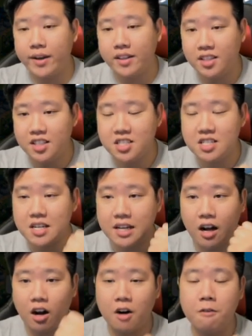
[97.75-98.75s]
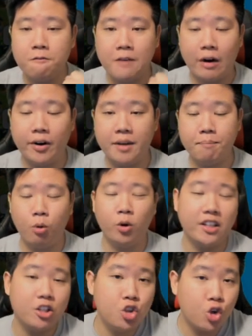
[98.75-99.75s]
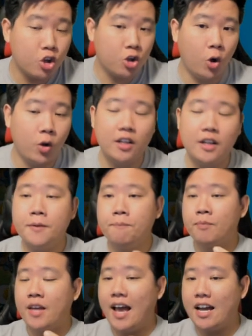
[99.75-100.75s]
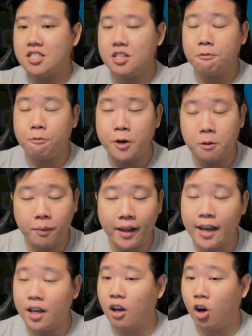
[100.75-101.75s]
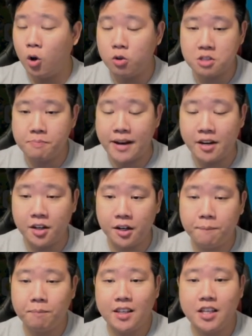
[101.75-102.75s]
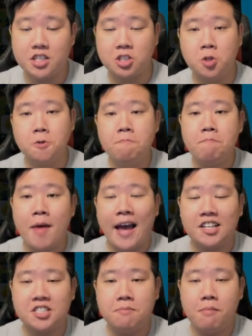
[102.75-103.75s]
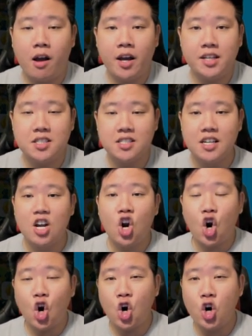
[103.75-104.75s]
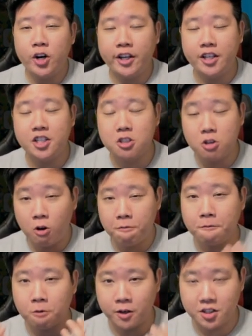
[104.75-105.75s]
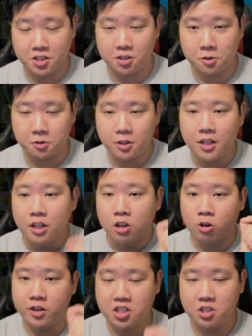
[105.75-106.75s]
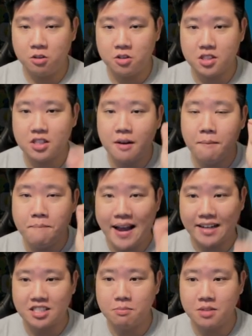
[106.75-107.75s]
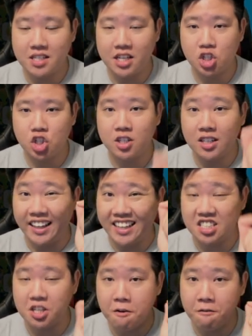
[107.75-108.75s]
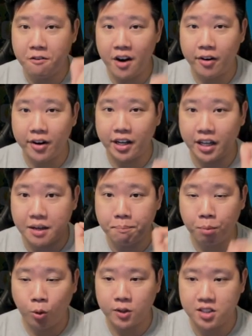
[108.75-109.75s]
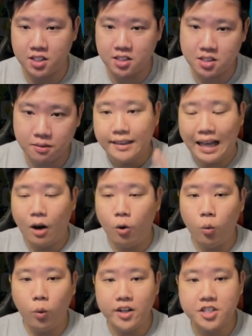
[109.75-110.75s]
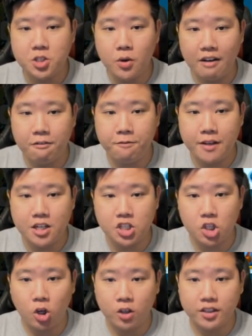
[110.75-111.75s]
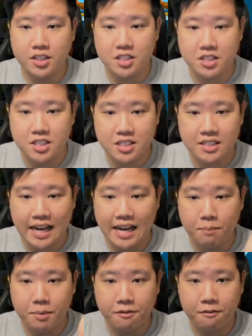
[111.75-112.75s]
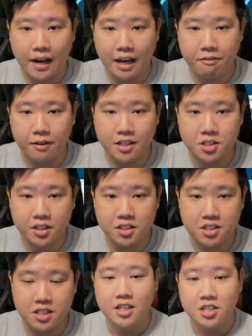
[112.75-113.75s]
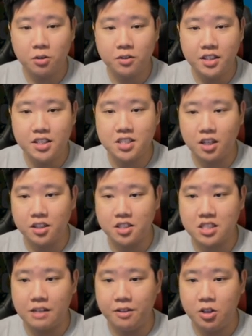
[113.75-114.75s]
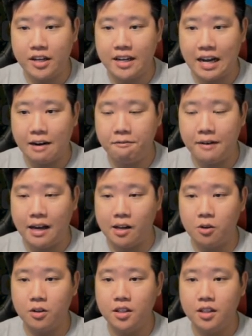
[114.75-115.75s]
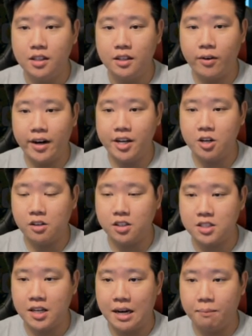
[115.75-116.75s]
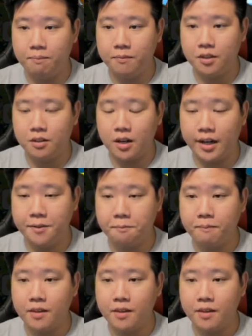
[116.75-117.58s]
These are very important. Your goal as a free-to-play low spender is to maximize earnings of crystals. Crystals maximization is very important. Now, once you have finished all these, this has got to be 5, as you can see. So these are the stuff that you got to follow right here on the top, right?